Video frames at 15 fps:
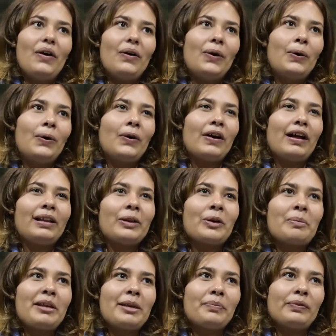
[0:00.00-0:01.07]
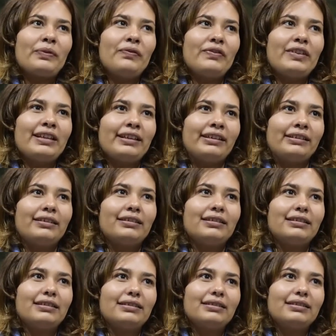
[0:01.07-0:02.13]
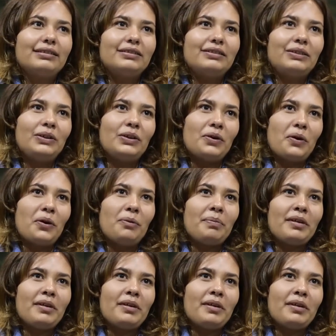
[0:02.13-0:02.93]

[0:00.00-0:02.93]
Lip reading: or a lot of people, fear, you know,